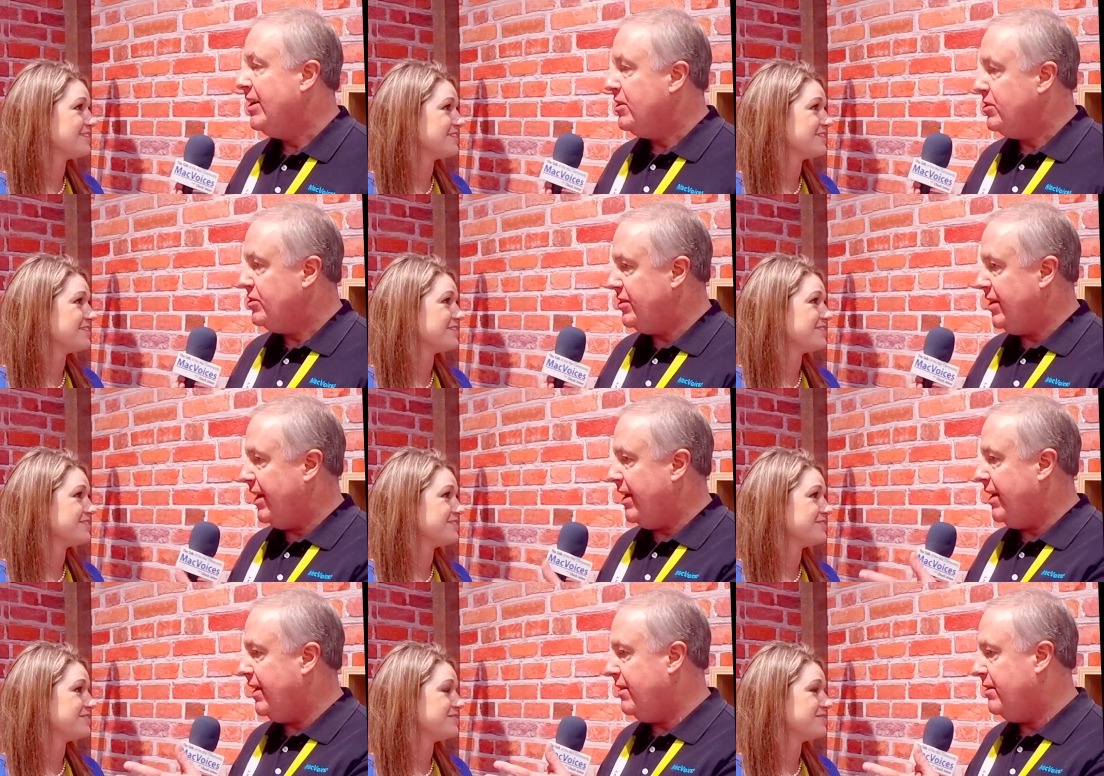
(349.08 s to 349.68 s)

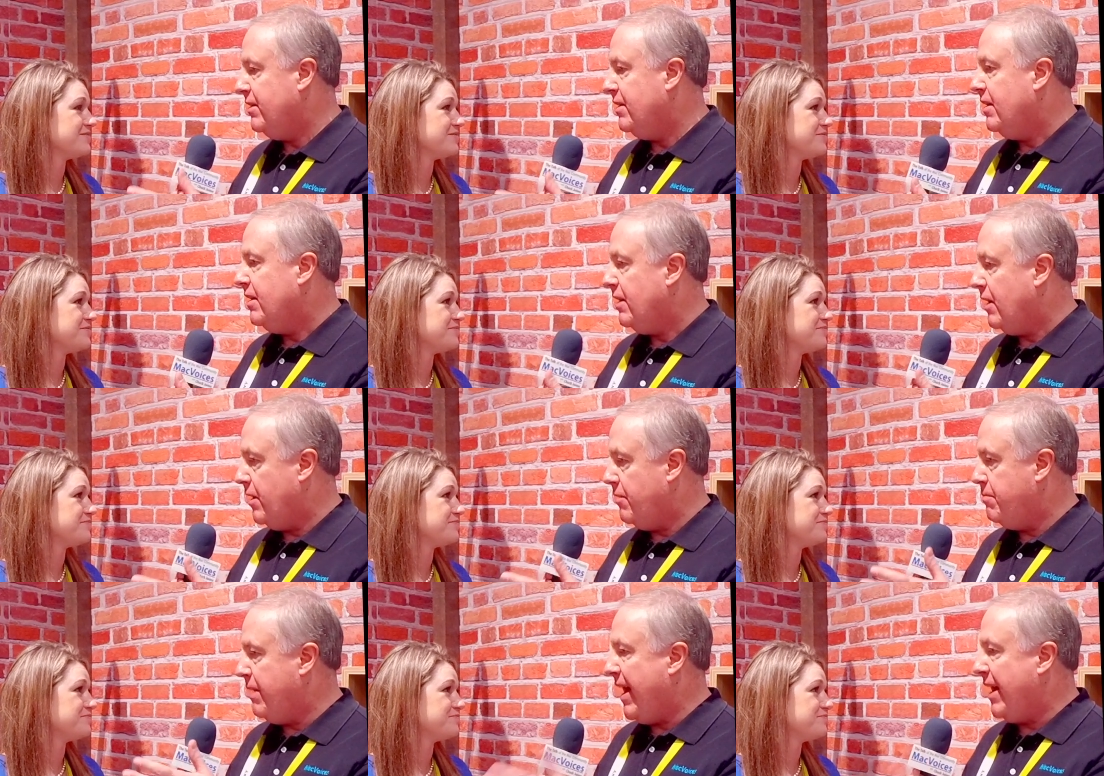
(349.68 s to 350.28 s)
Speaker 1: say,
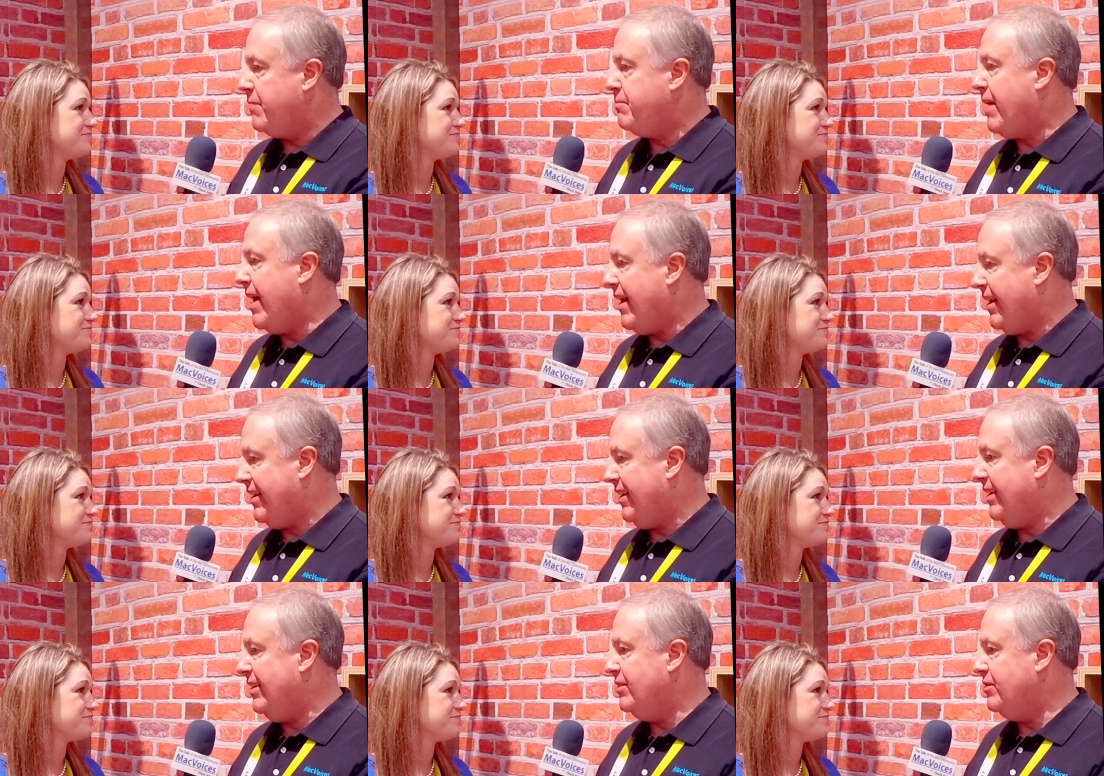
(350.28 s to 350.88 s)
a
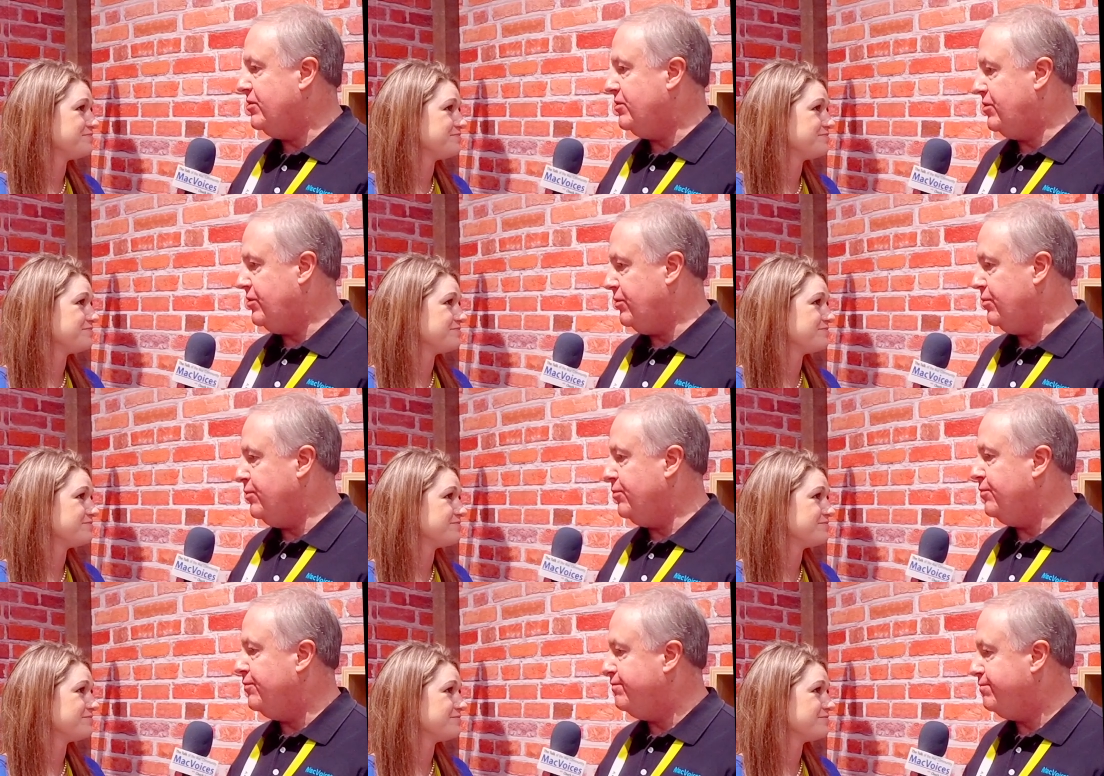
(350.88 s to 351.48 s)
backpack
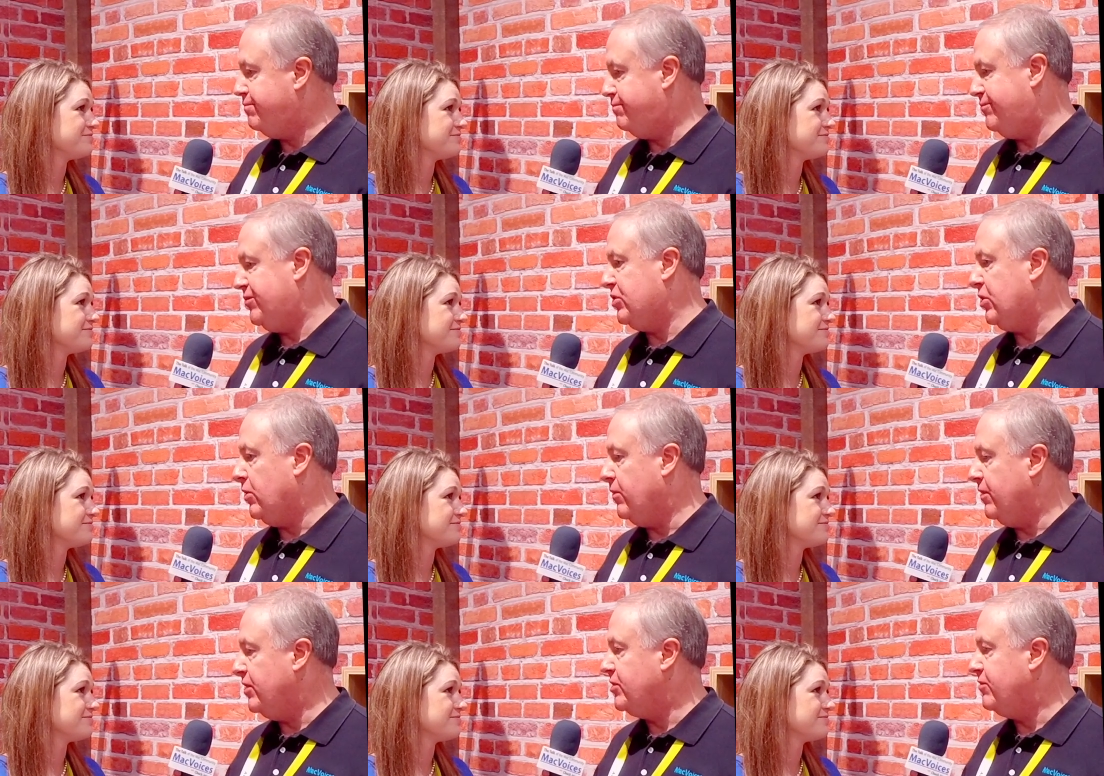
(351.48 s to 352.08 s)
into
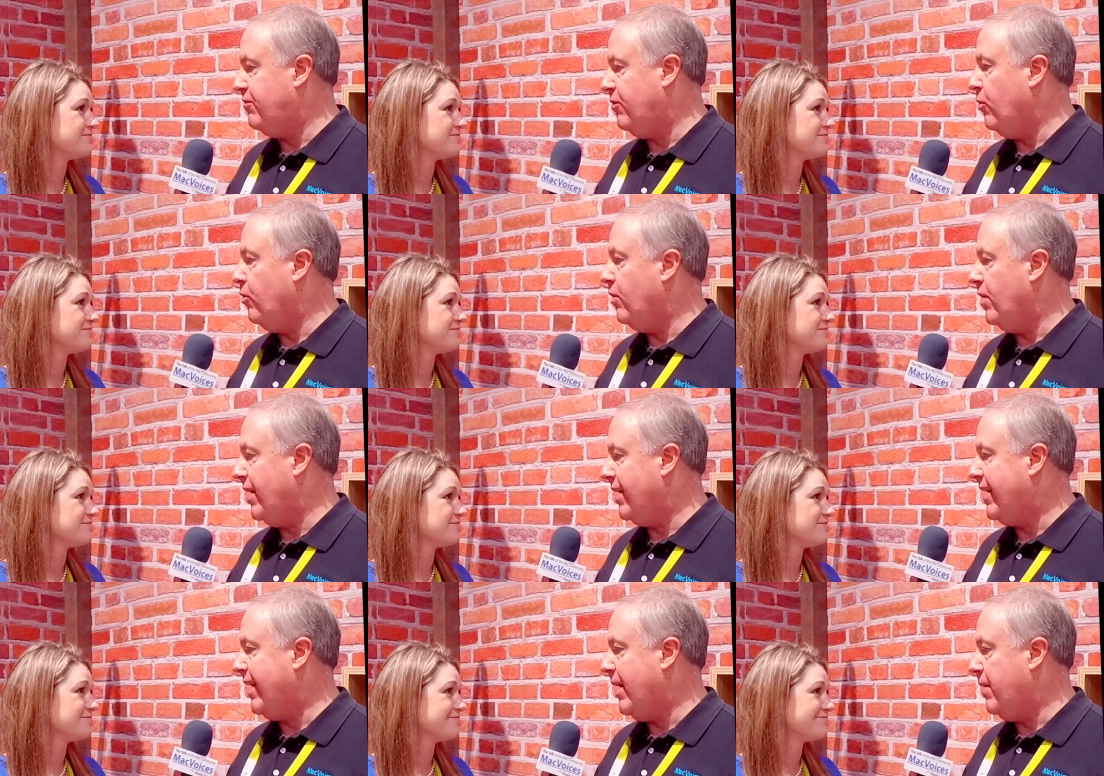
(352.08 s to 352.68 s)
service for
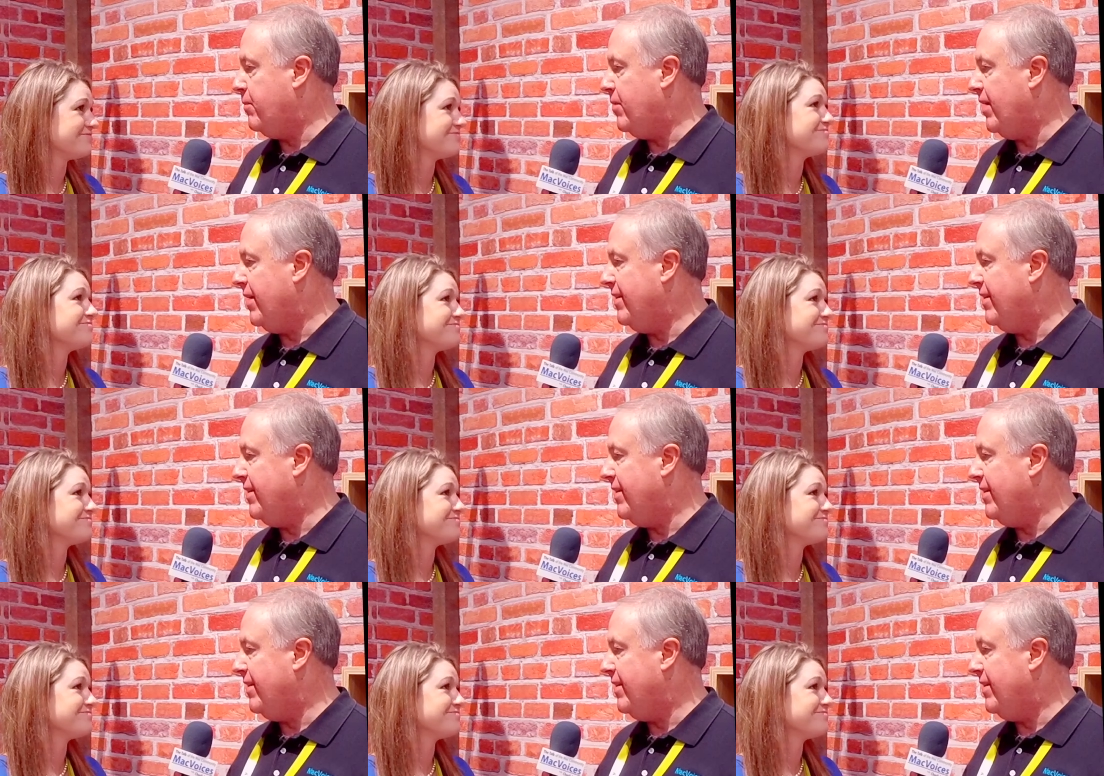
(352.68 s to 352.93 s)
a camera.